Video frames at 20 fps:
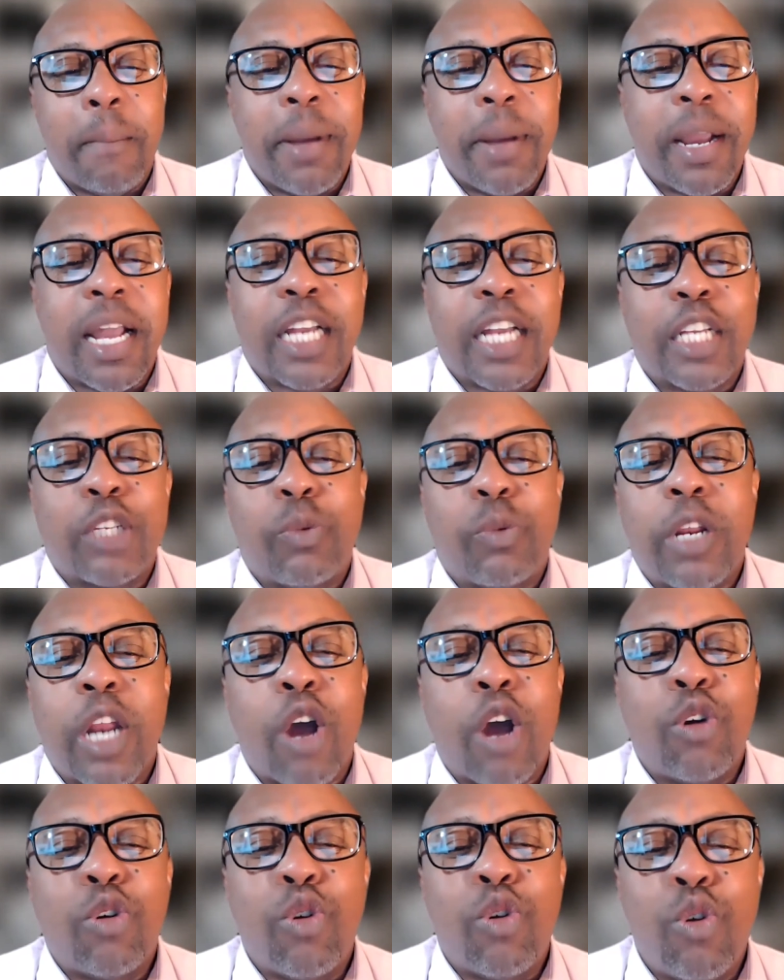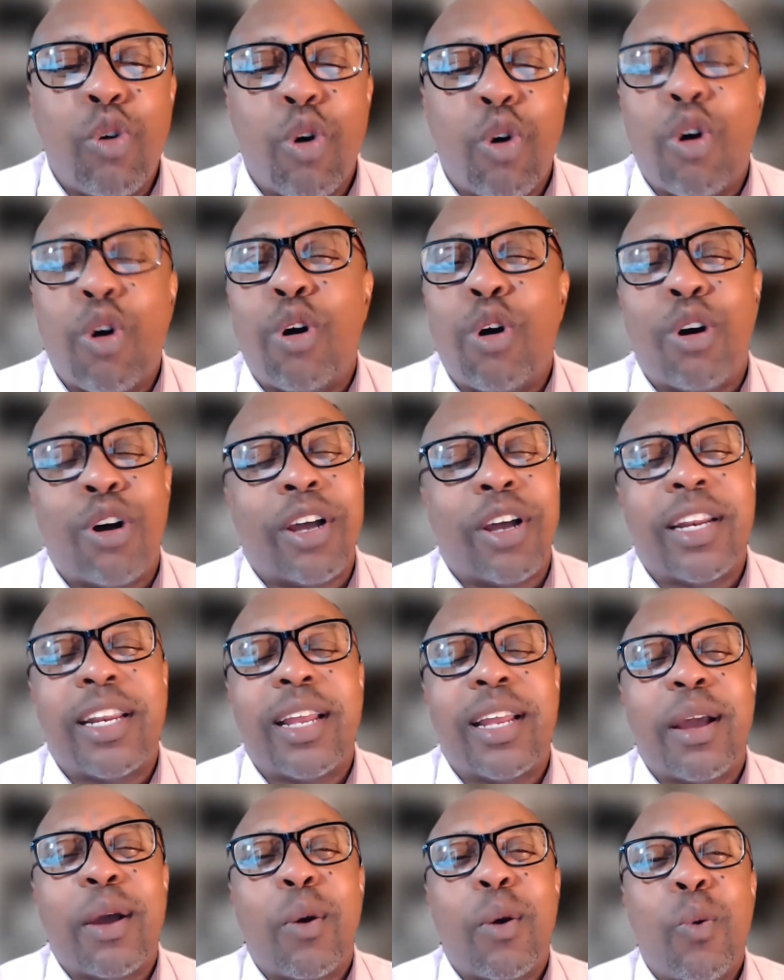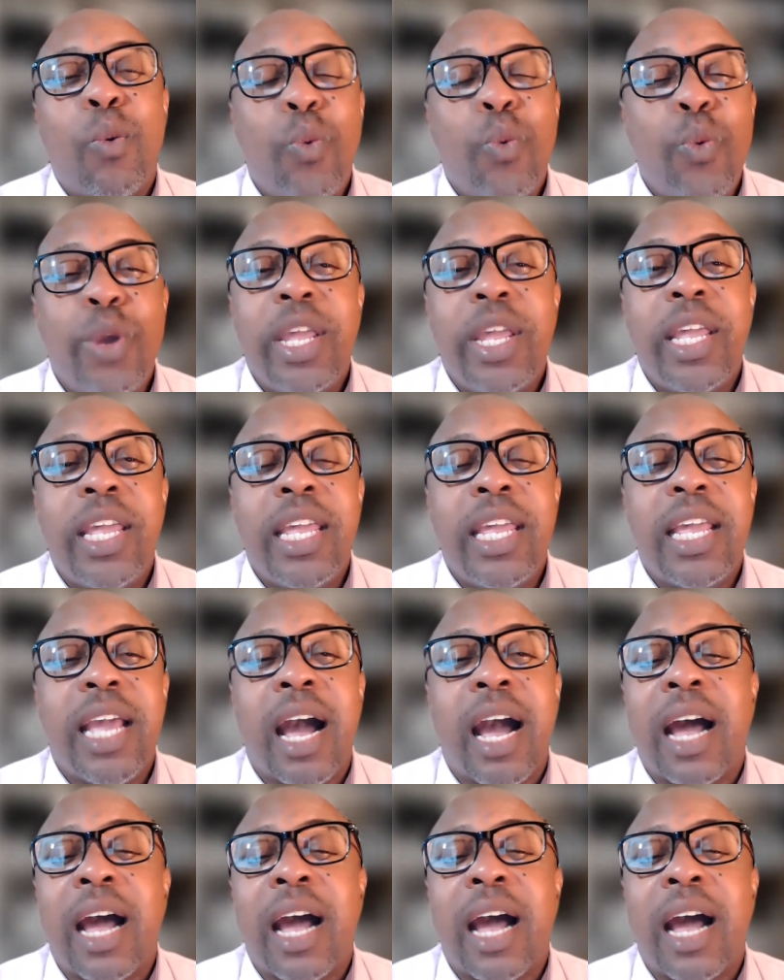Because without God, we